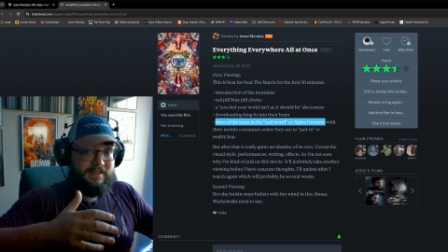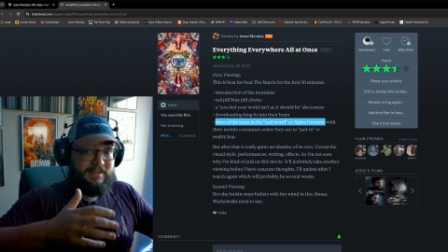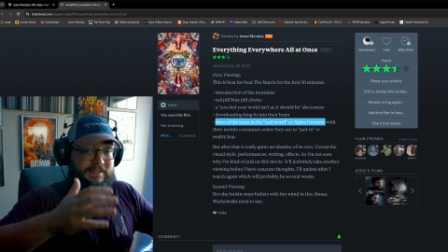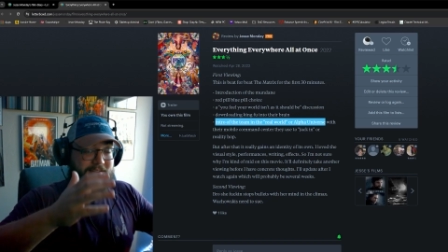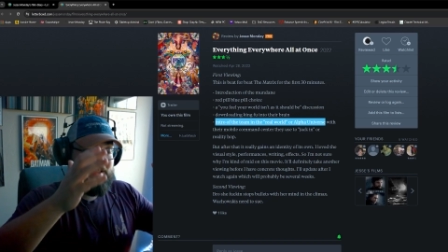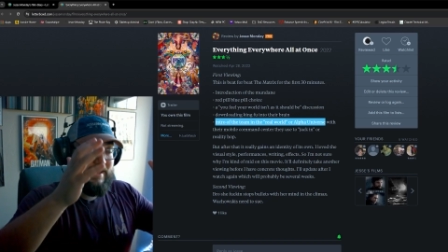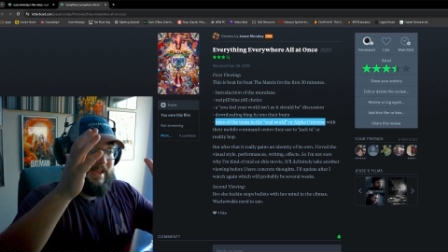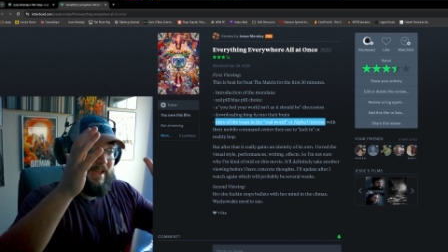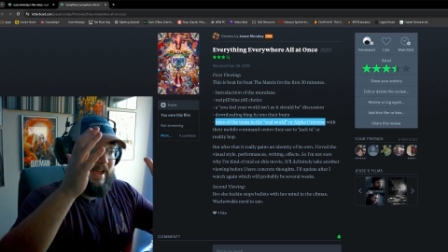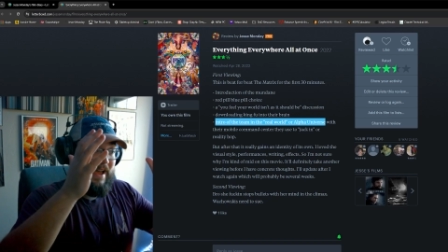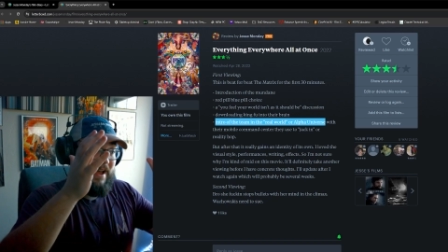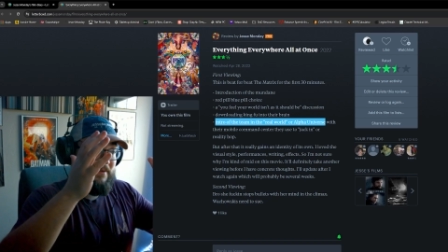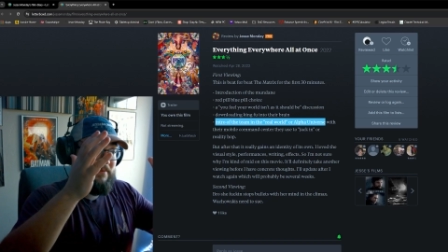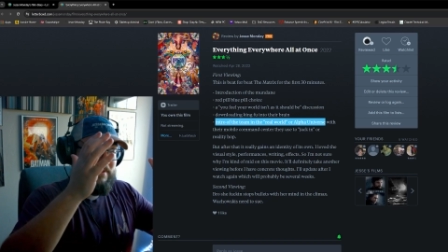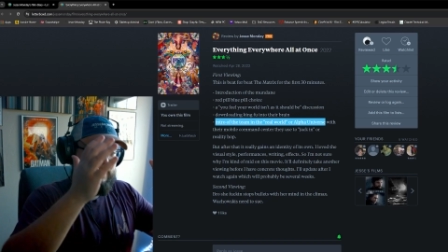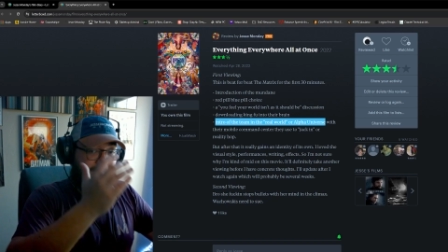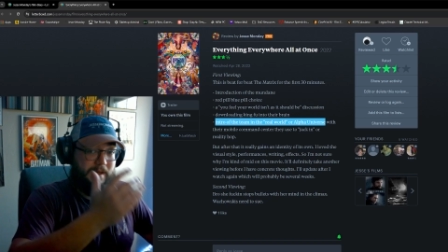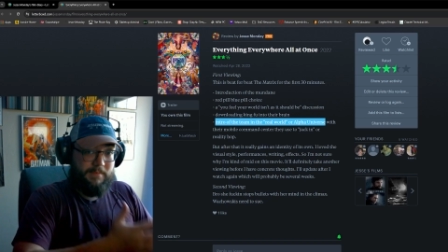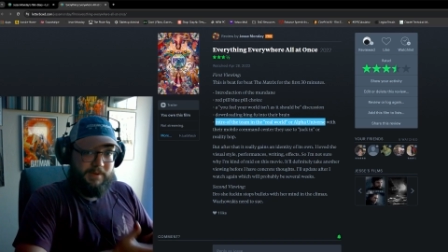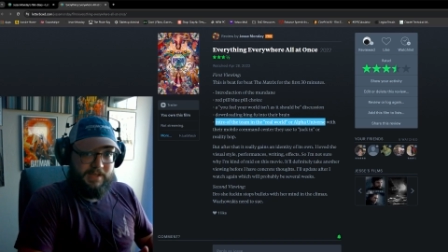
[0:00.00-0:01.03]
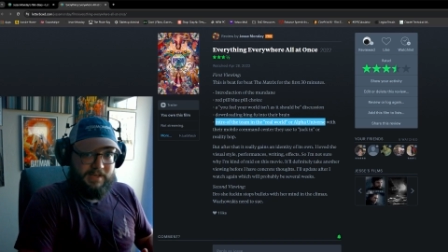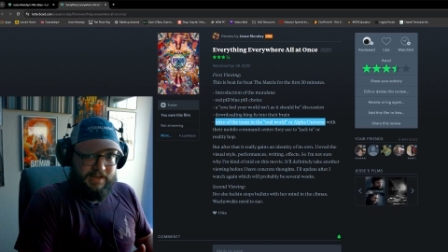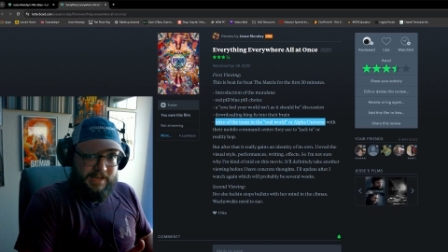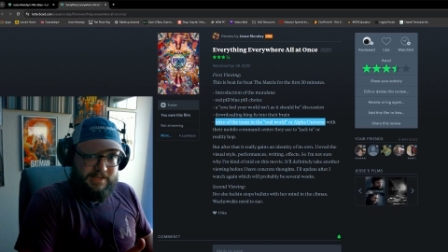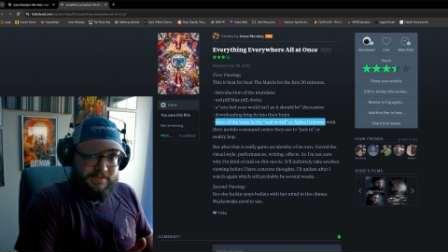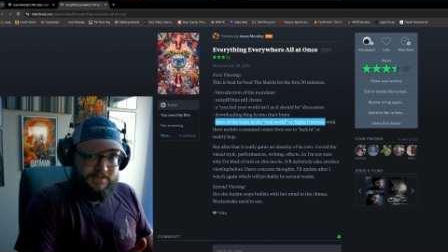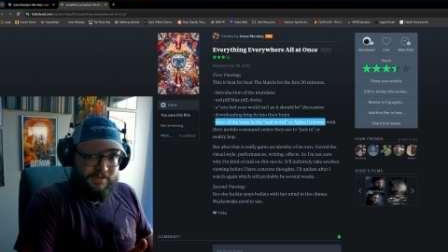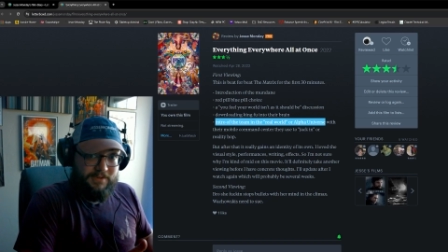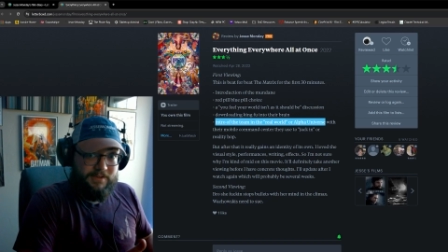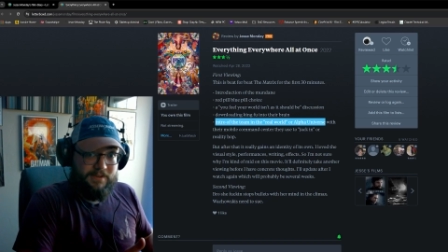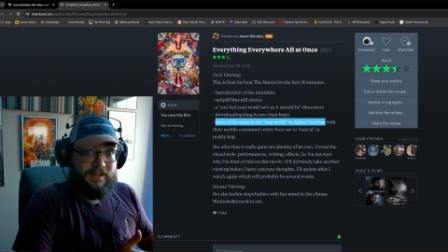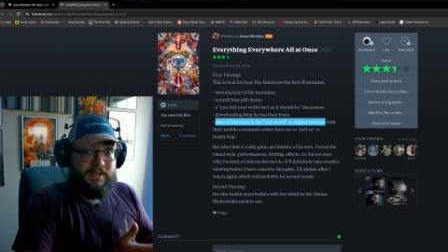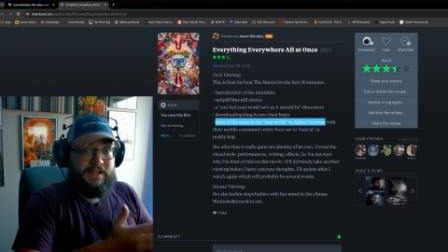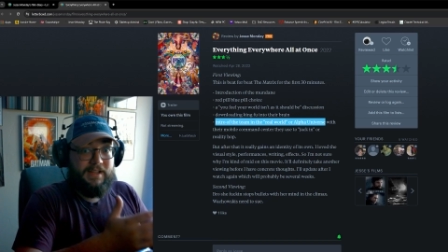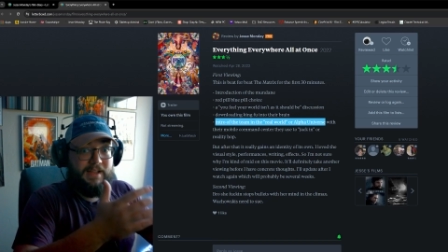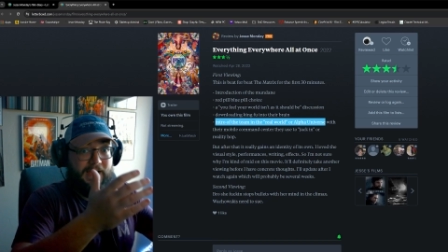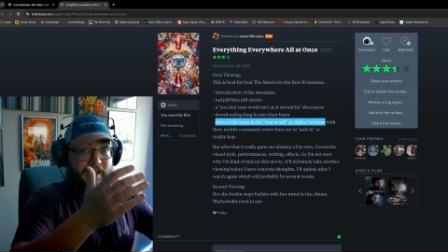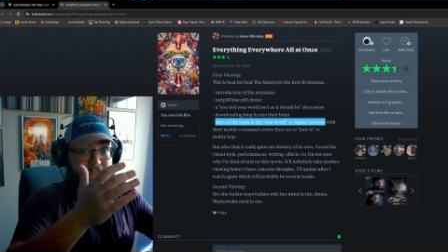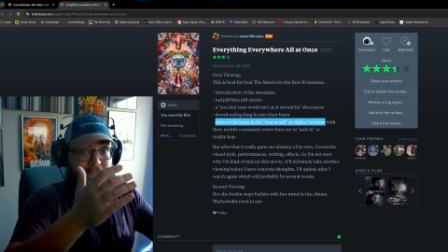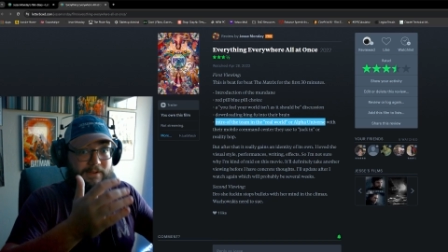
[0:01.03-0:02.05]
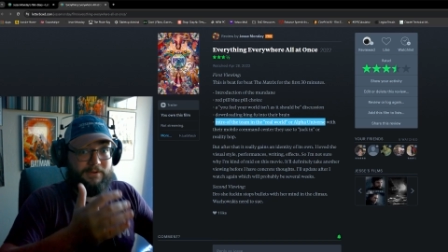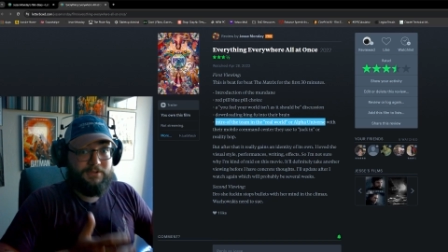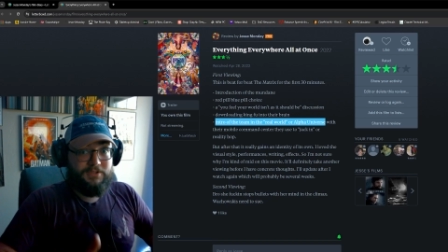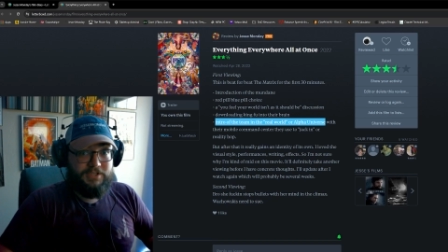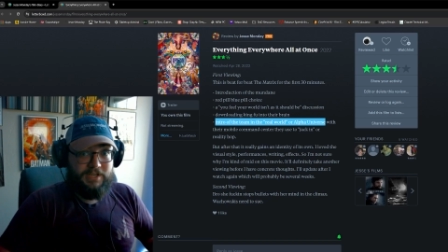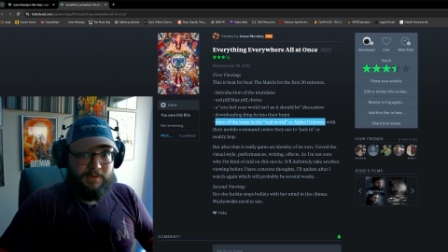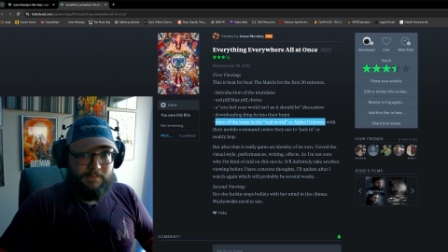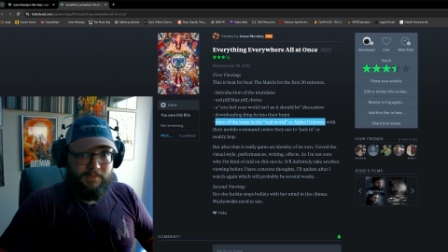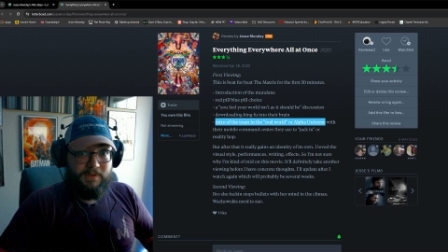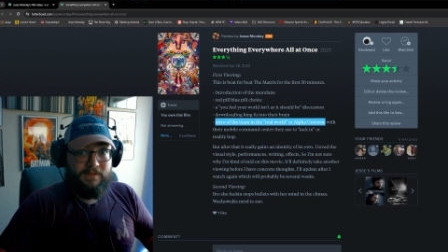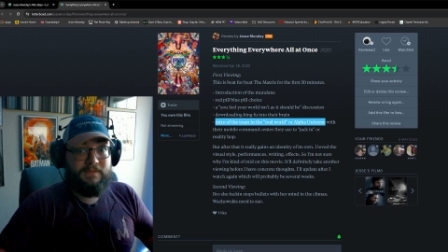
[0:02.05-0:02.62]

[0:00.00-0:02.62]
they have the Nebuchadnezzar and their ship